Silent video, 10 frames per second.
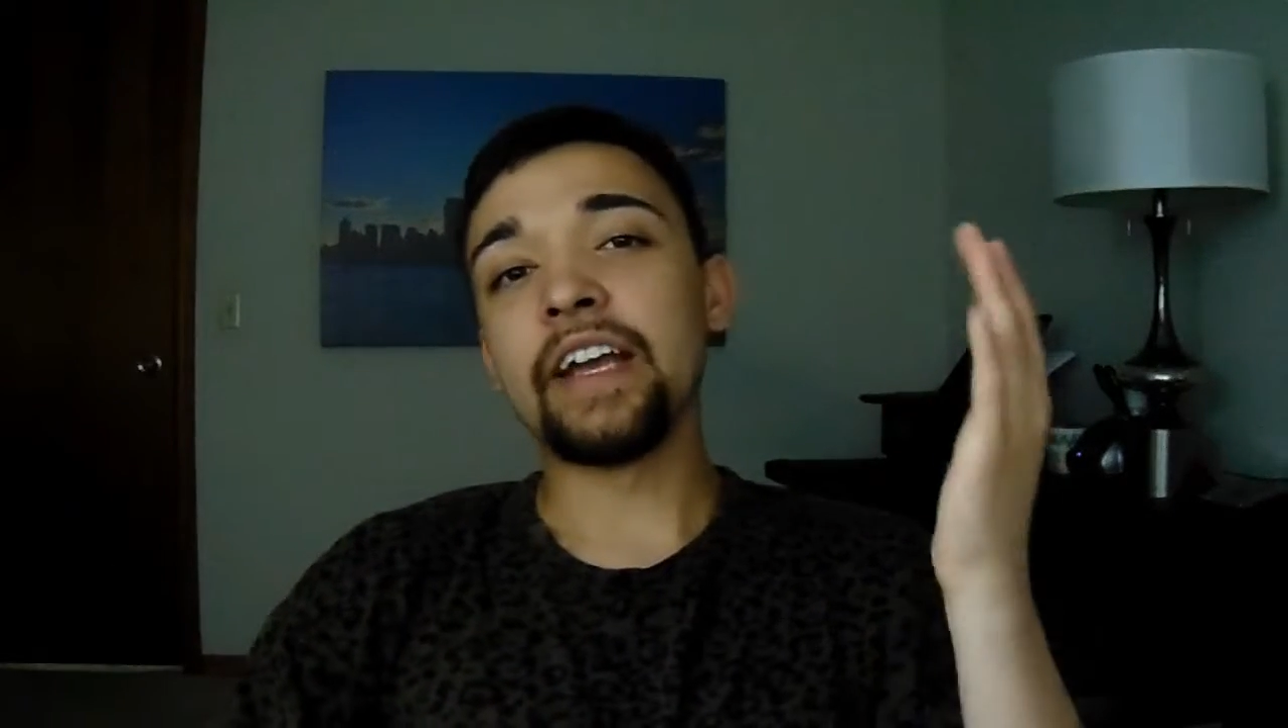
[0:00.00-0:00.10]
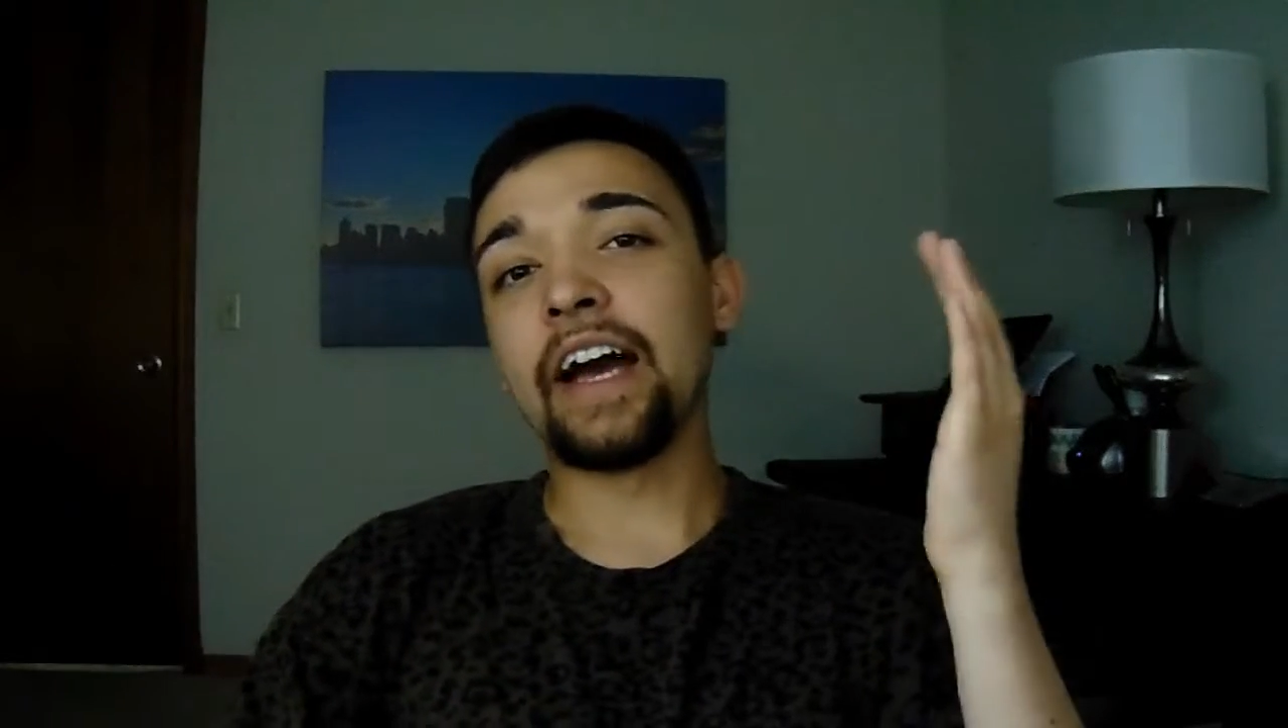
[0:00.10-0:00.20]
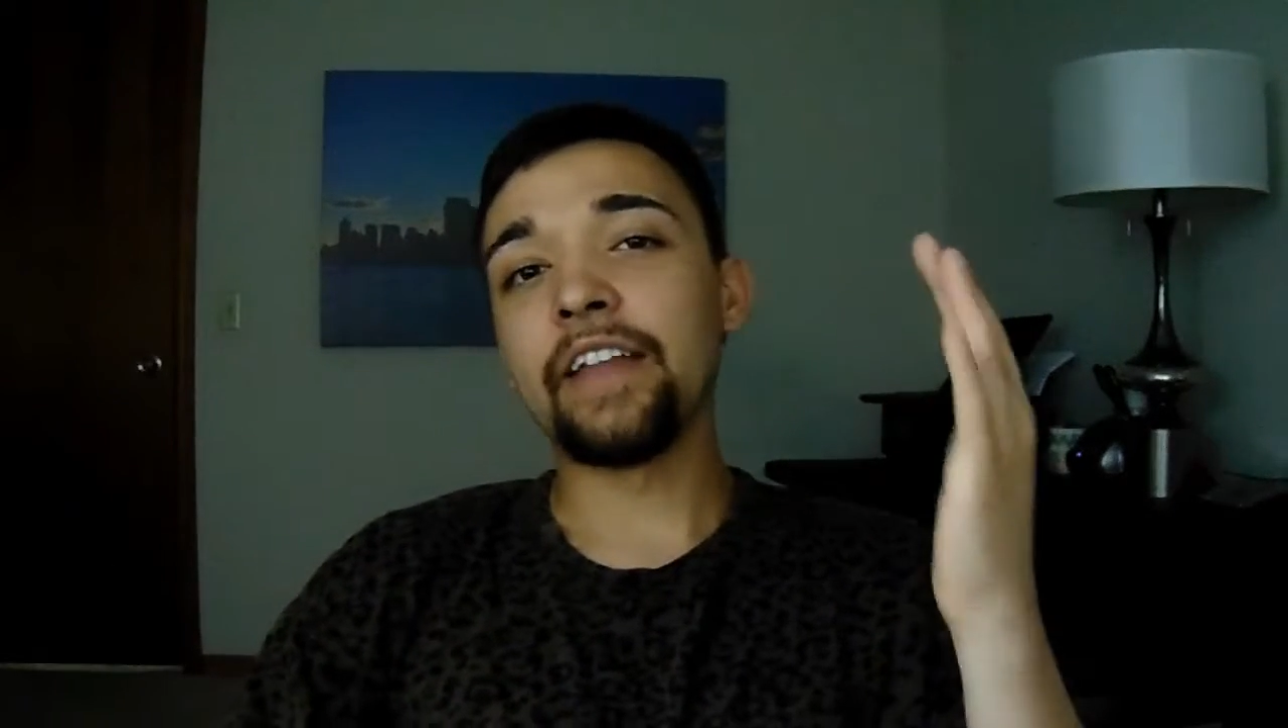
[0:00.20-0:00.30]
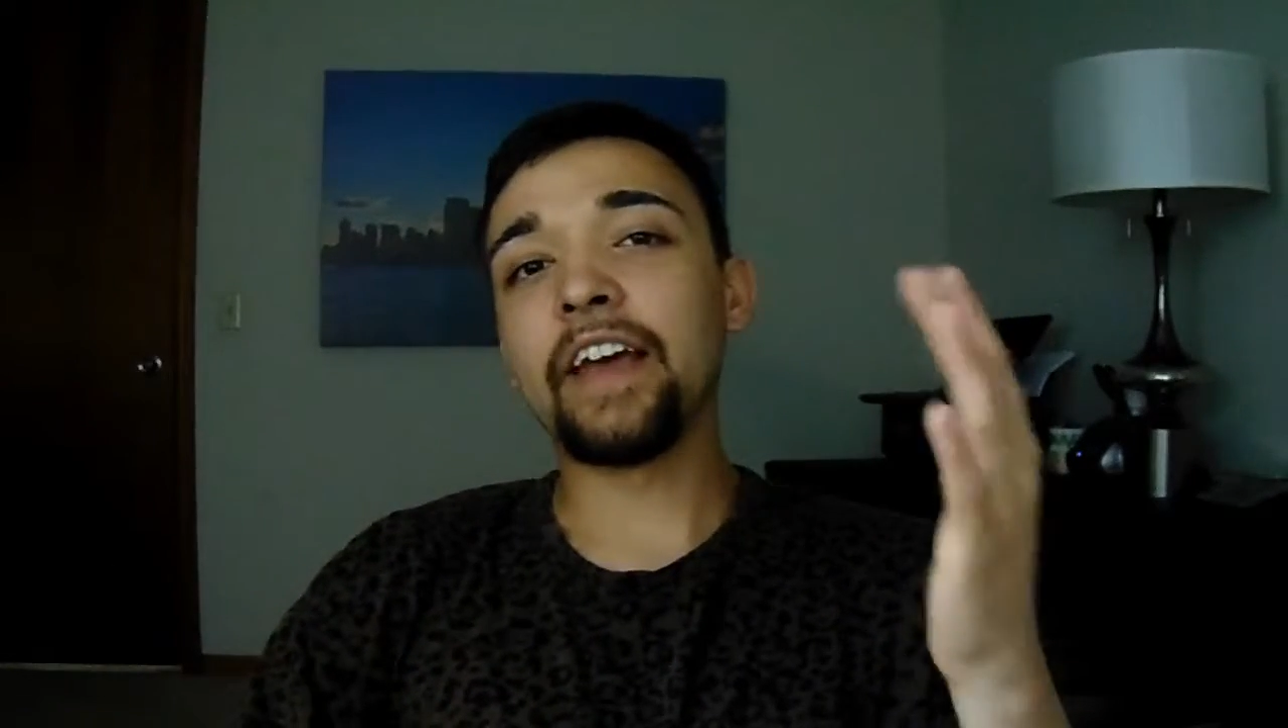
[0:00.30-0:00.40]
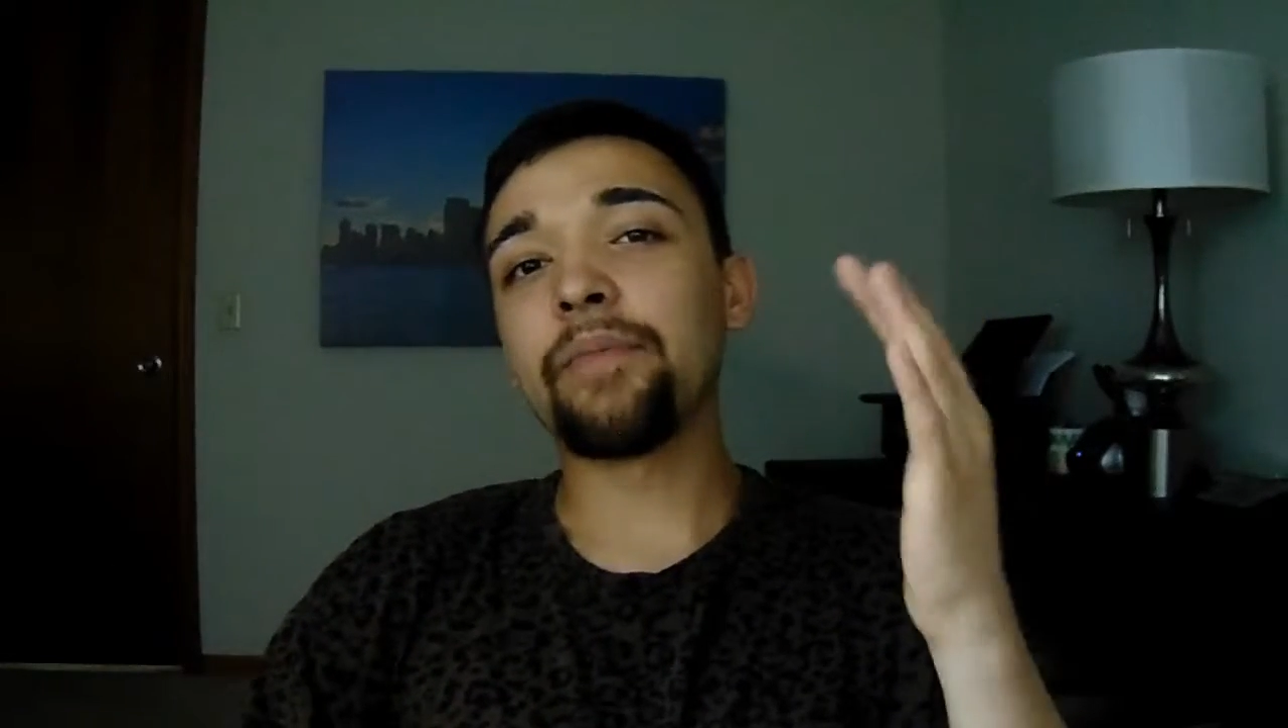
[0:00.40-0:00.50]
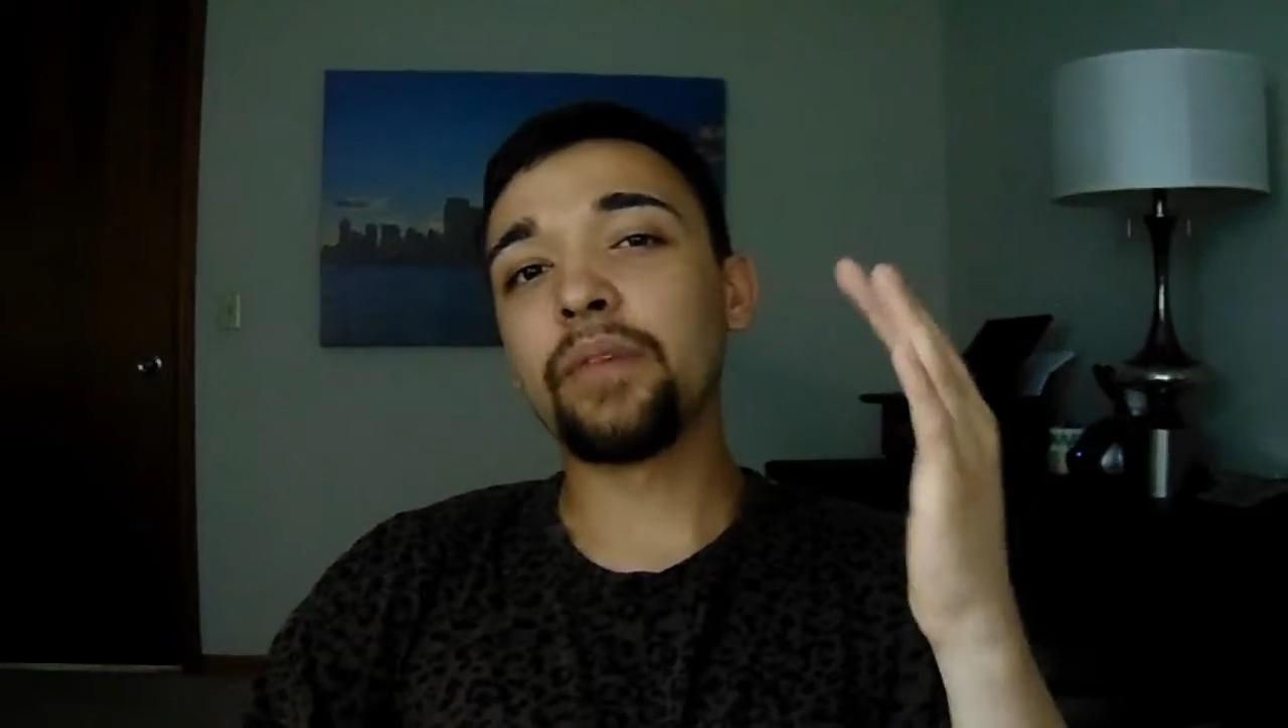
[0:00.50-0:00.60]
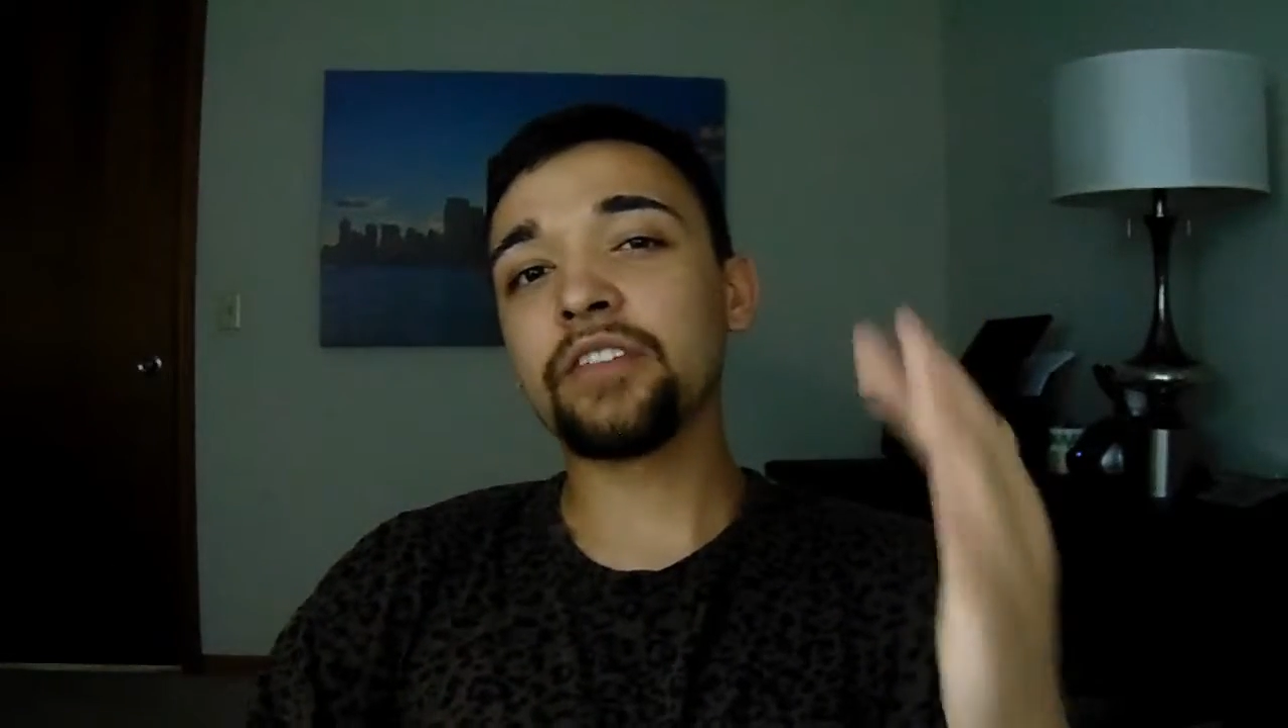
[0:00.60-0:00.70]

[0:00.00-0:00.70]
an online